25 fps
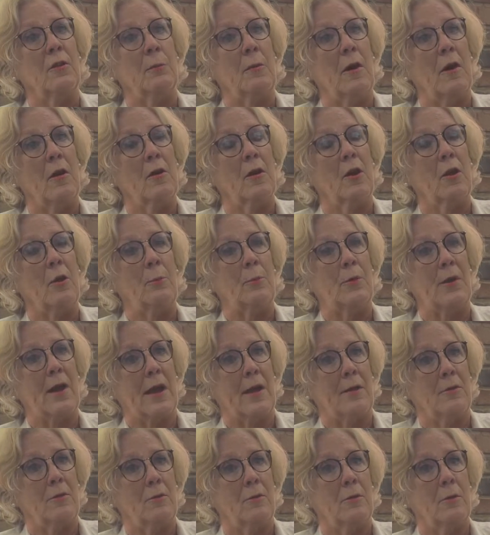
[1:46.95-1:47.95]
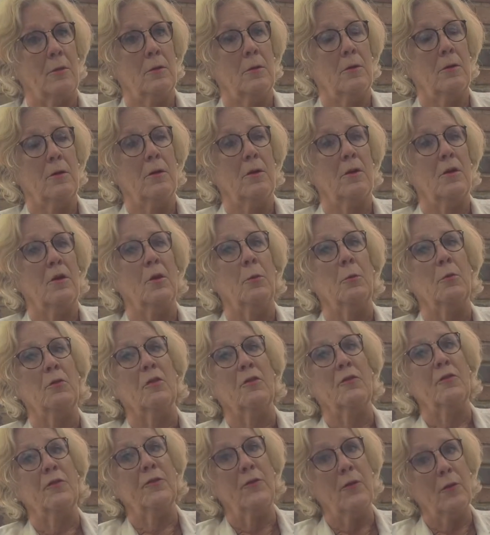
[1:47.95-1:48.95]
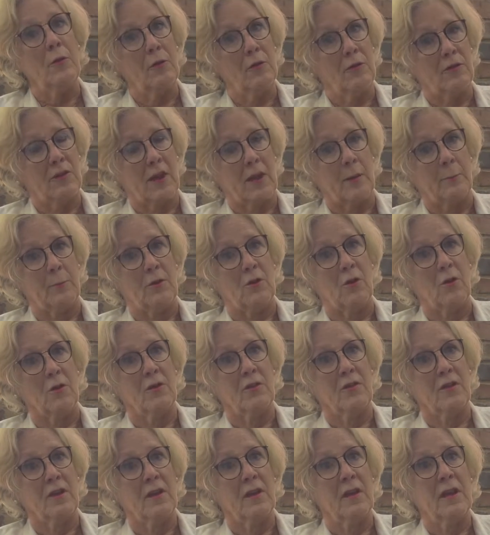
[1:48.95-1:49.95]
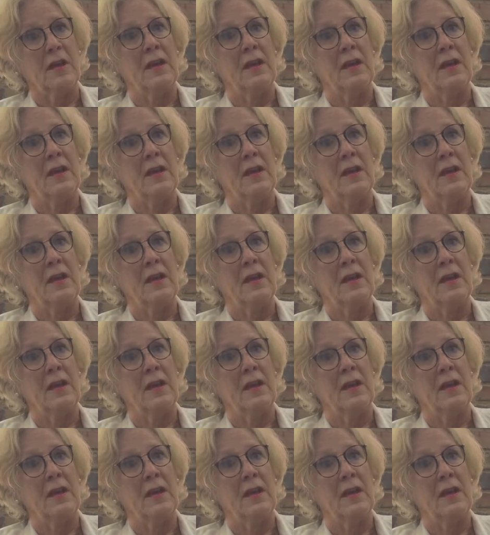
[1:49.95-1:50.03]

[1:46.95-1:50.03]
Marco Brown, who was a full-time doctor